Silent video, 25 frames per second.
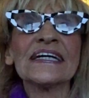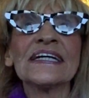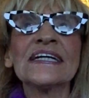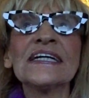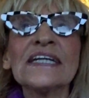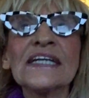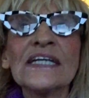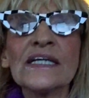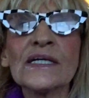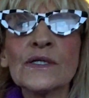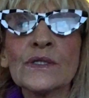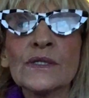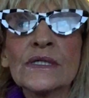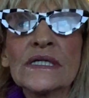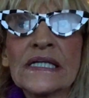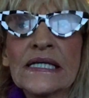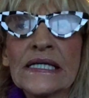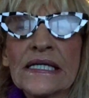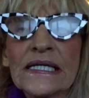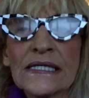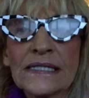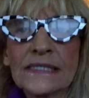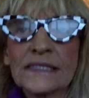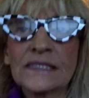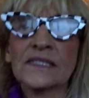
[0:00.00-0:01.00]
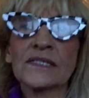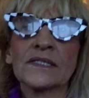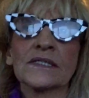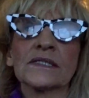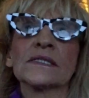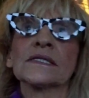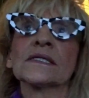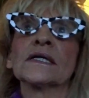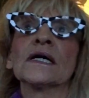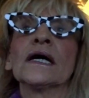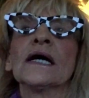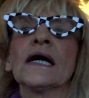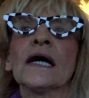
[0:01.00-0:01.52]
you need
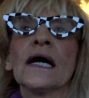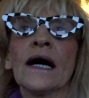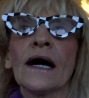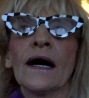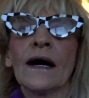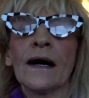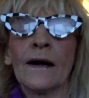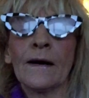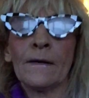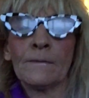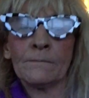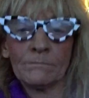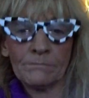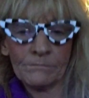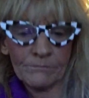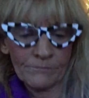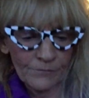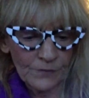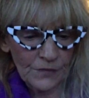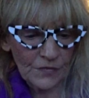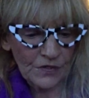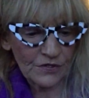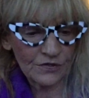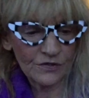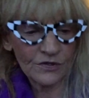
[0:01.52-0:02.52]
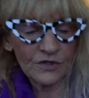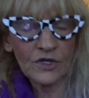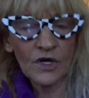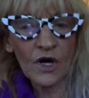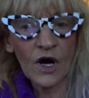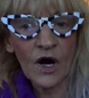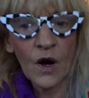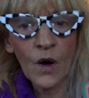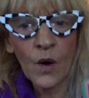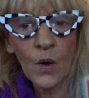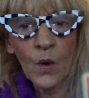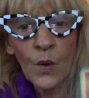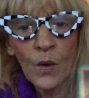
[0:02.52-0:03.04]
to
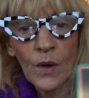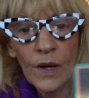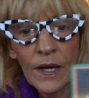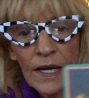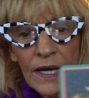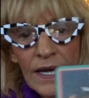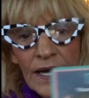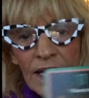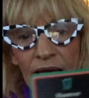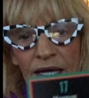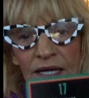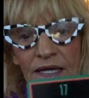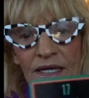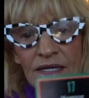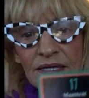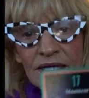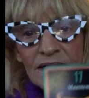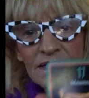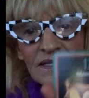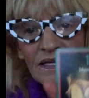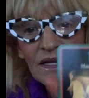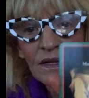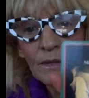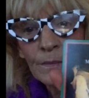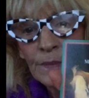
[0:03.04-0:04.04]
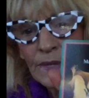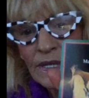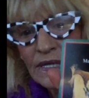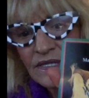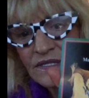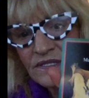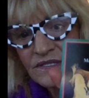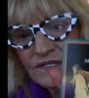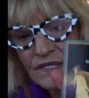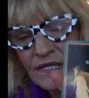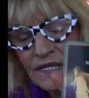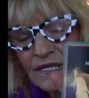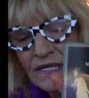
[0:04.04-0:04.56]
go a little
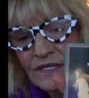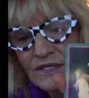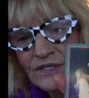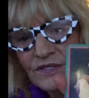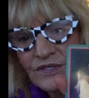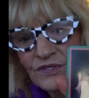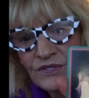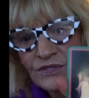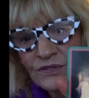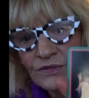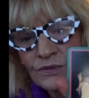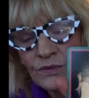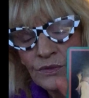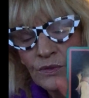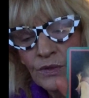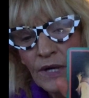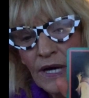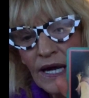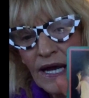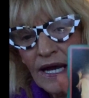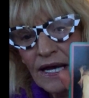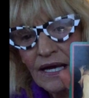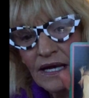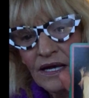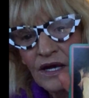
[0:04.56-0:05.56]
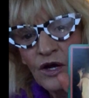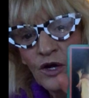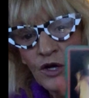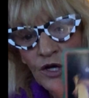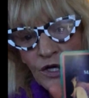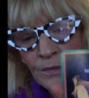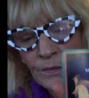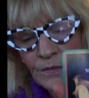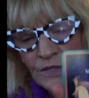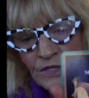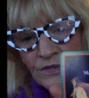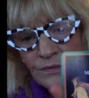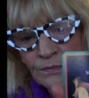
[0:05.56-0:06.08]
bit into a
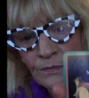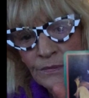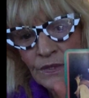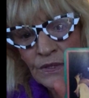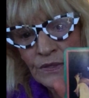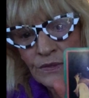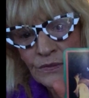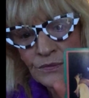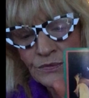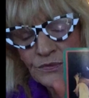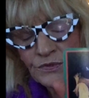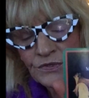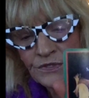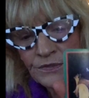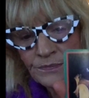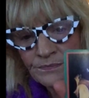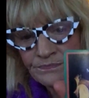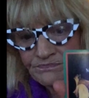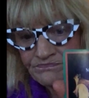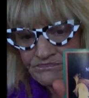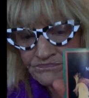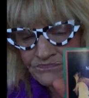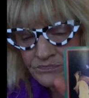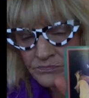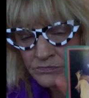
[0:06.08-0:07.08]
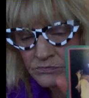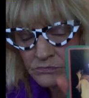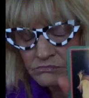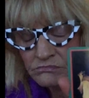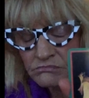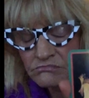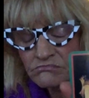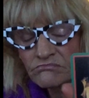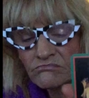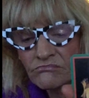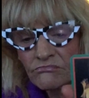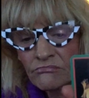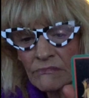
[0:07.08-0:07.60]
hermit mode
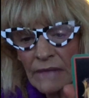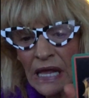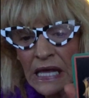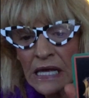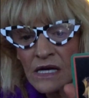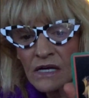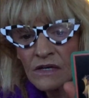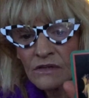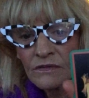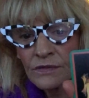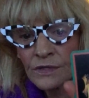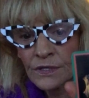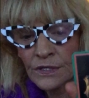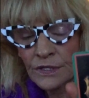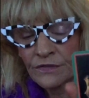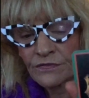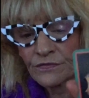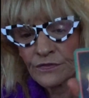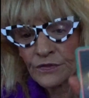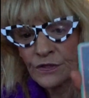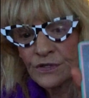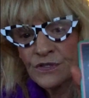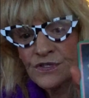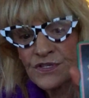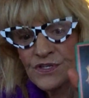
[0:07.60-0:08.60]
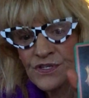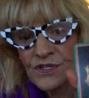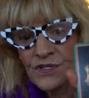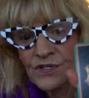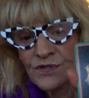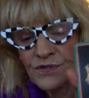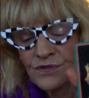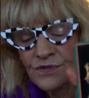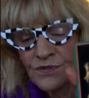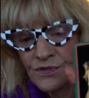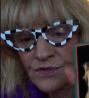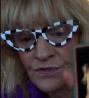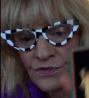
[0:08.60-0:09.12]
for the first
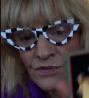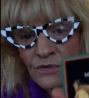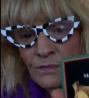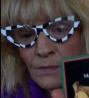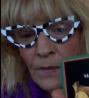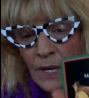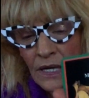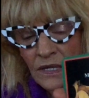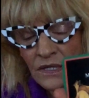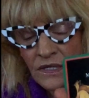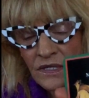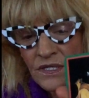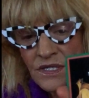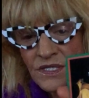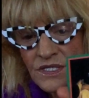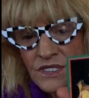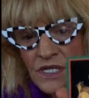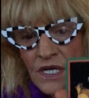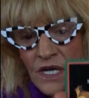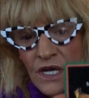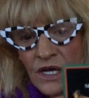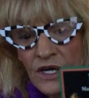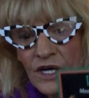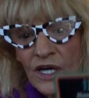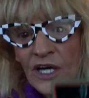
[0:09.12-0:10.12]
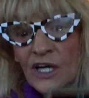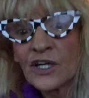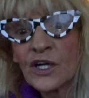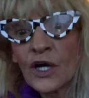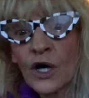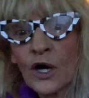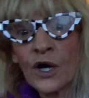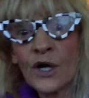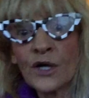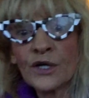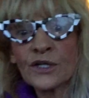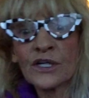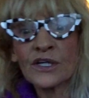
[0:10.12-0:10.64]
2 months in
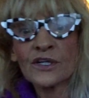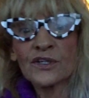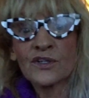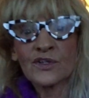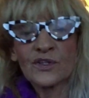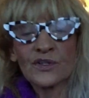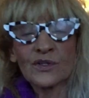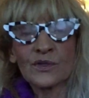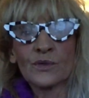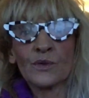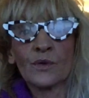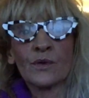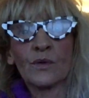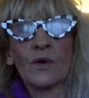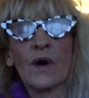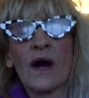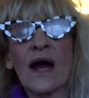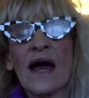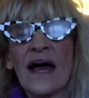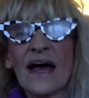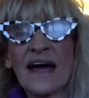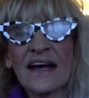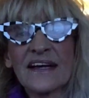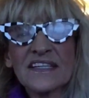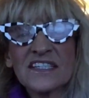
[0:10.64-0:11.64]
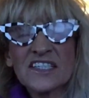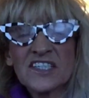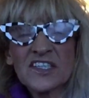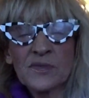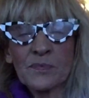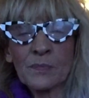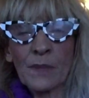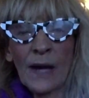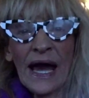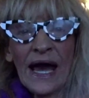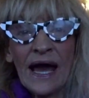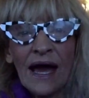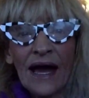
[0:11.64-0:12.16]
order to
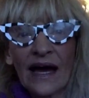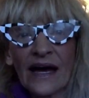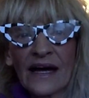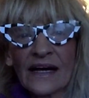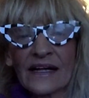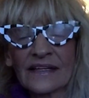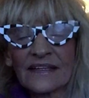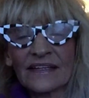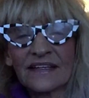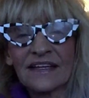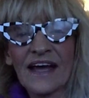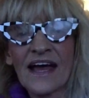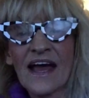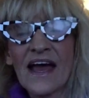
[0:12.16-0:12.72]
expand